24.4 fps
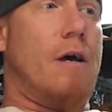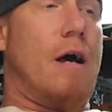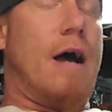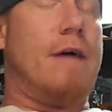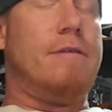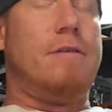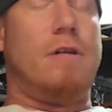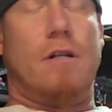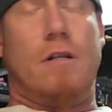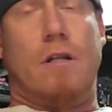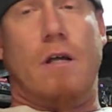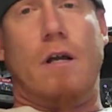
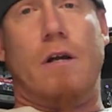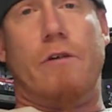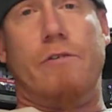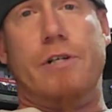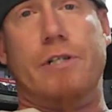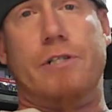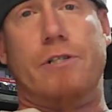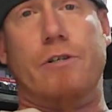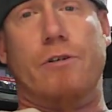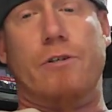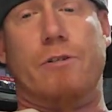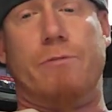I've done a lot of
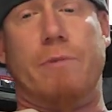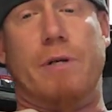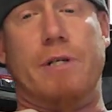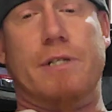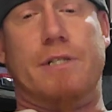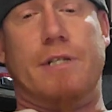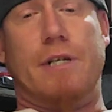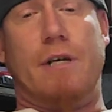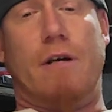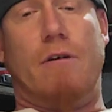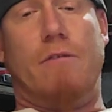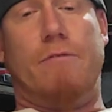research
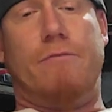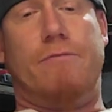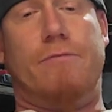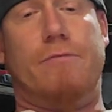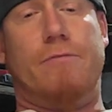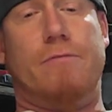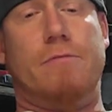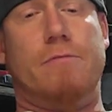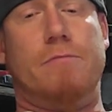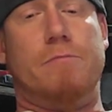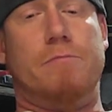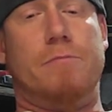
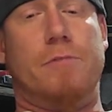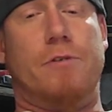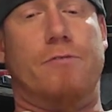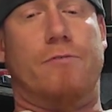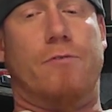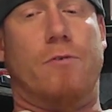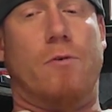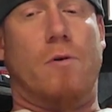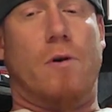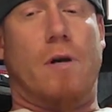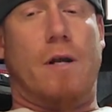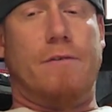myself
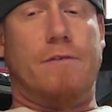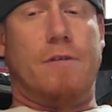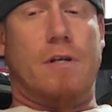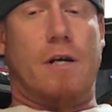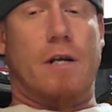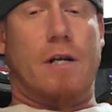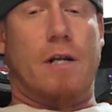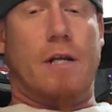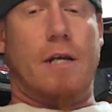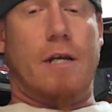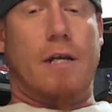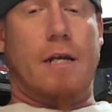before I've
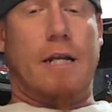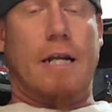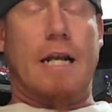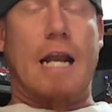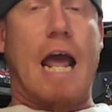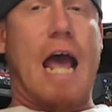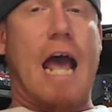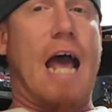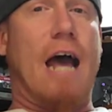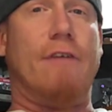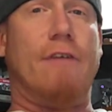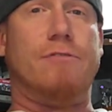done it and
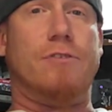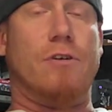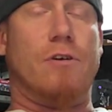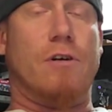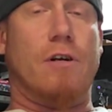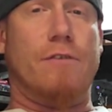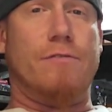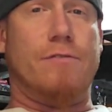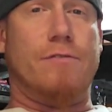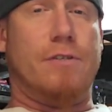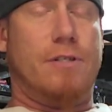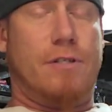
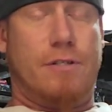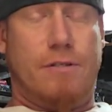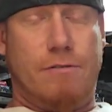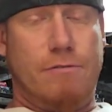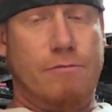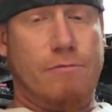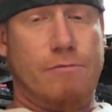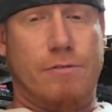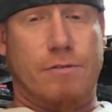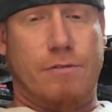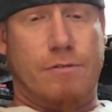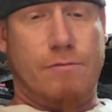after
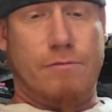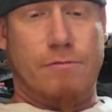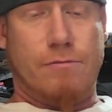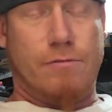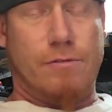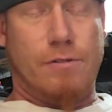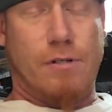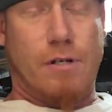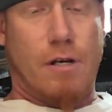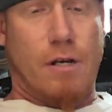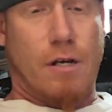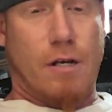
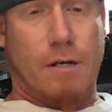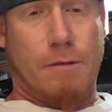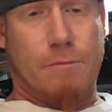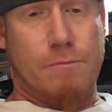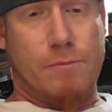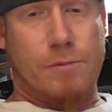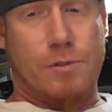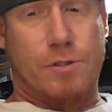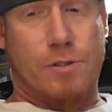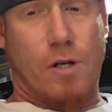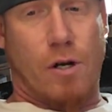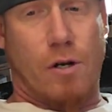
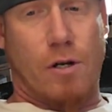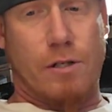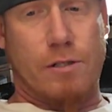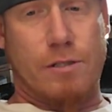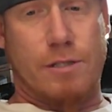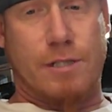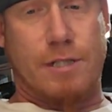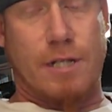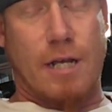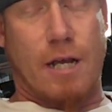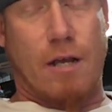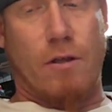I've started
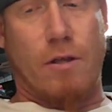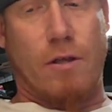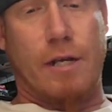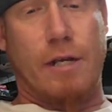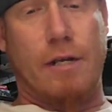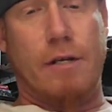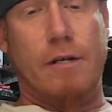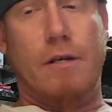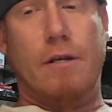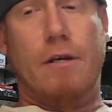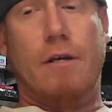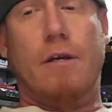
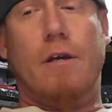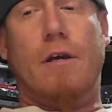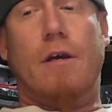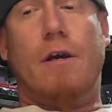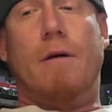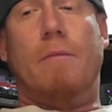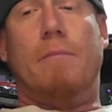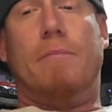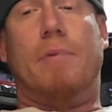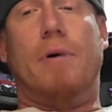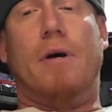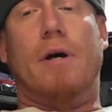selling,
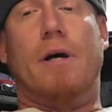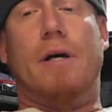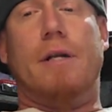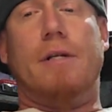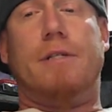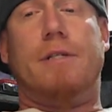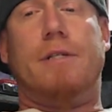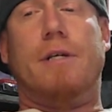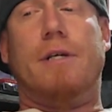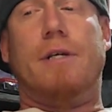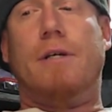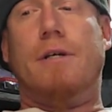
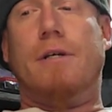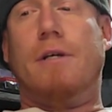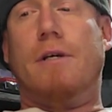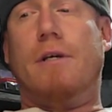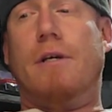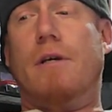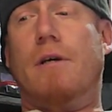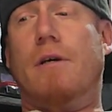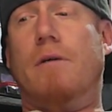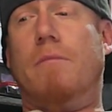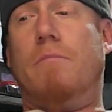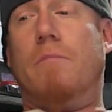but
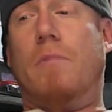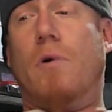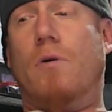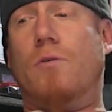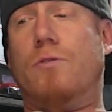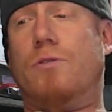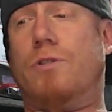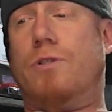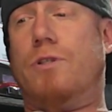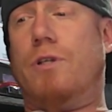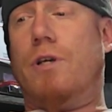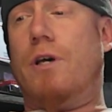
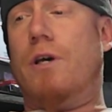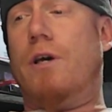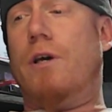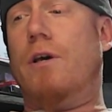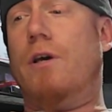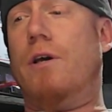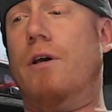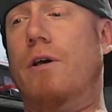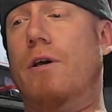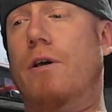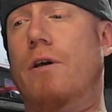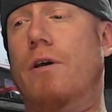most
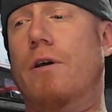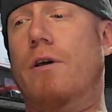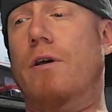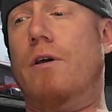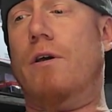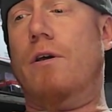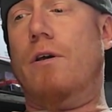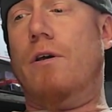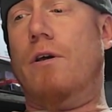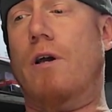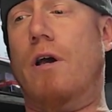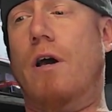
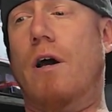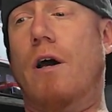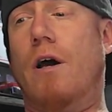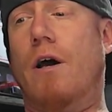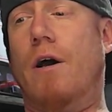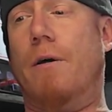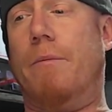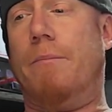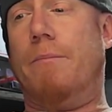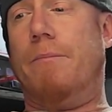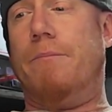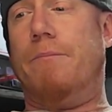
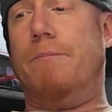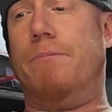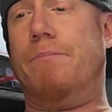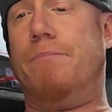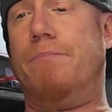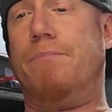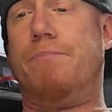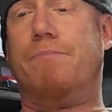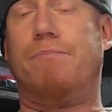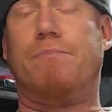other